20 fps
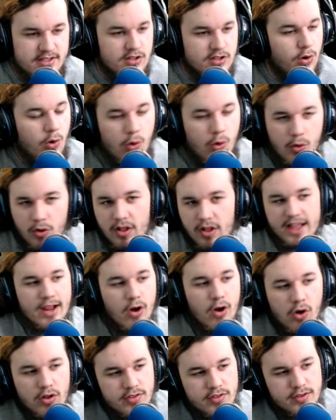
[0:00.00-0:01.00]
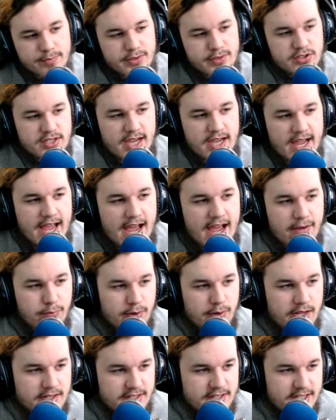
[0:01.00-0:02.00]
So the whole, like, all the music I have
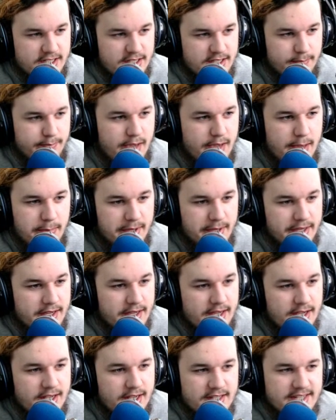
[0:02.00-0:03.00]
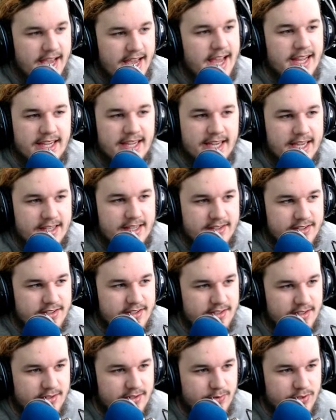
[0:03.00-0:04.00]
probably takes up maybe ten
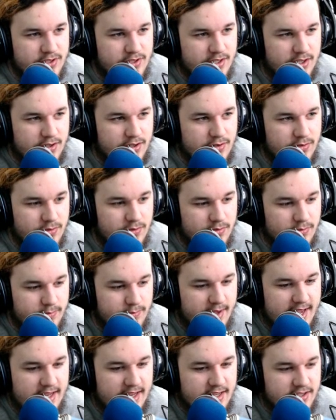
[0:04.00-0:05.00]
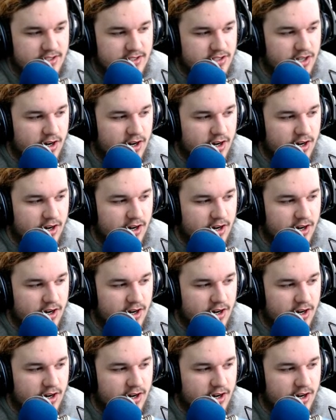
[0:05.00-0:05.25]
gigs, so, man, that's